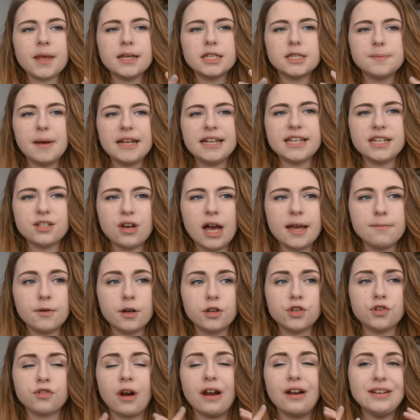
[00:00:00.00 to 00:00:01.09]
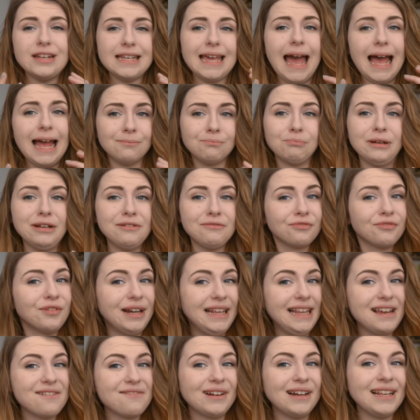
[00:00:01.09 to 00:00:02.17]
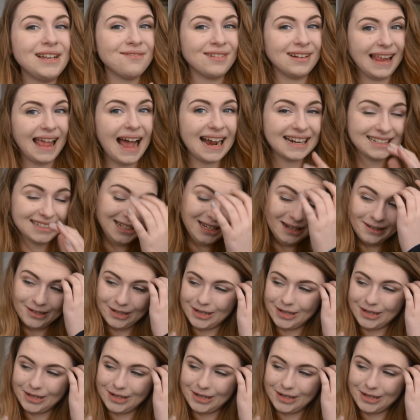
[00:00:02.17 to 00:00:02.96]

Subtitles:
spending time on your own can be really, really relaxing.